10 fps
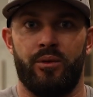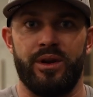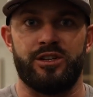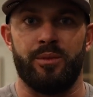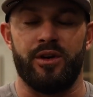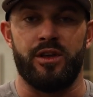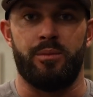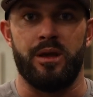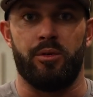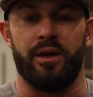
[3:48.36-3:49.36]
reach 1 million
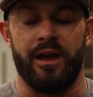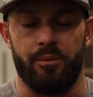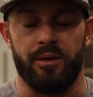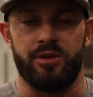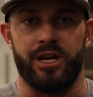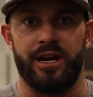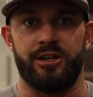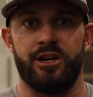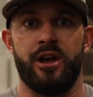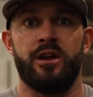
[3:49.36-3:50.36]
people and help them
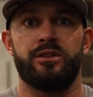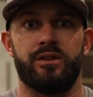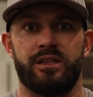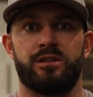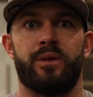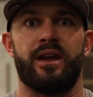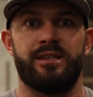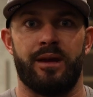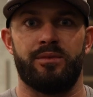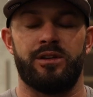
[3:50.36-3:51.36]
change. So this is my
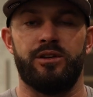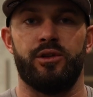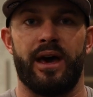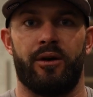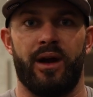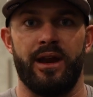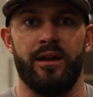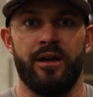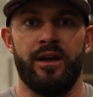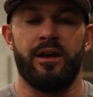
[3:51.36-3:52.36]
attempt to do that, all
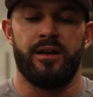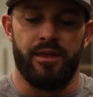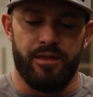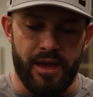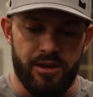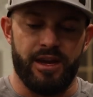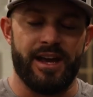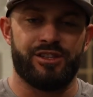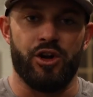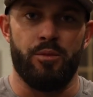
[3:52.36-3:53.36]
right? Thank you
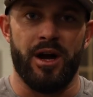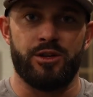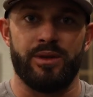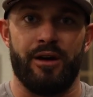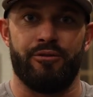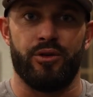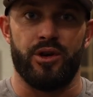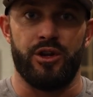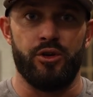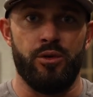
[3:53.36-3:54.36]
guys so much. Without further
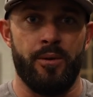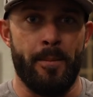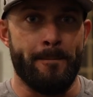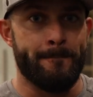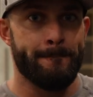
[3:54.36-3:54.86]
ado,